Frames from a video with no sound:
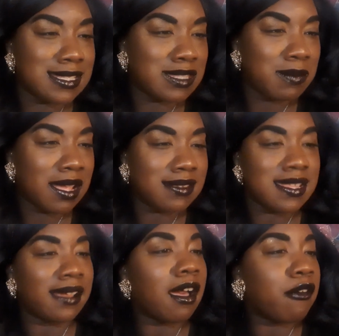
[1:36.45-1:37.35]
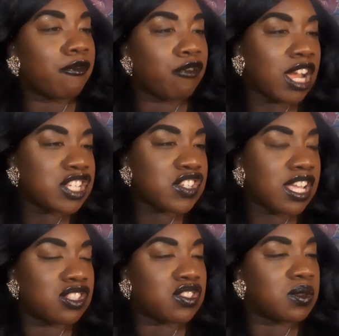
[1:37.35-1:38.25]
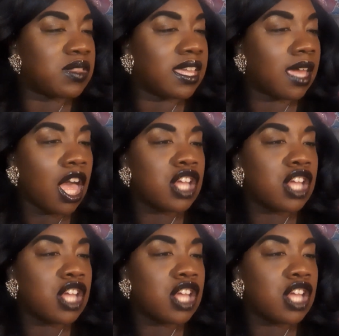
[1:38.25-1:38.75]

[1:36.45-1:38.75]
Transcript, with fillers: smells like a fresh and soothing